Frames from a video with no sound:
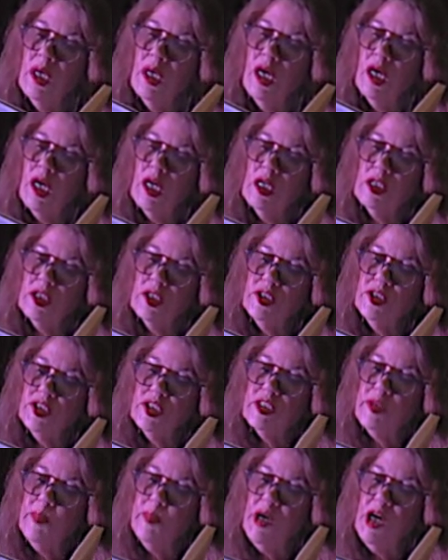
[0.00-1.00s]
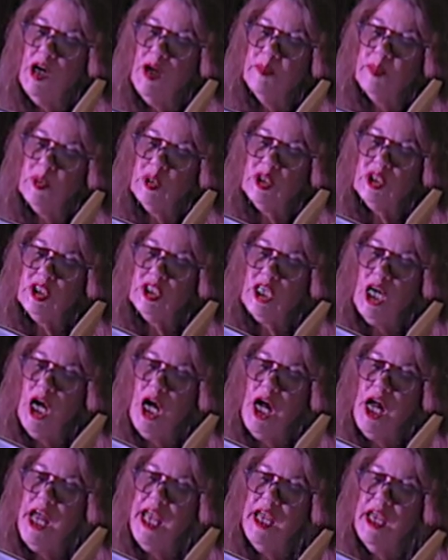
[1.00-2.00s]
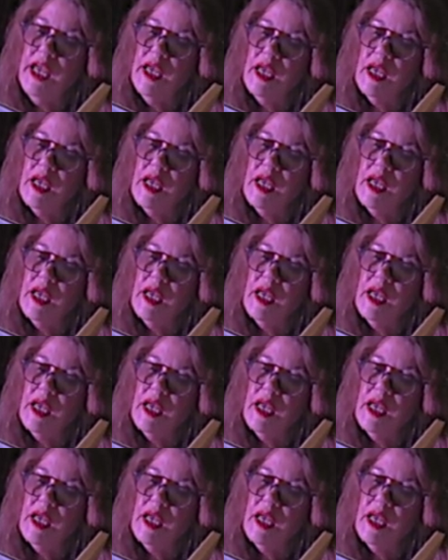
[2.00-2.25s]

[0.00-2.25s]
across the purple sky,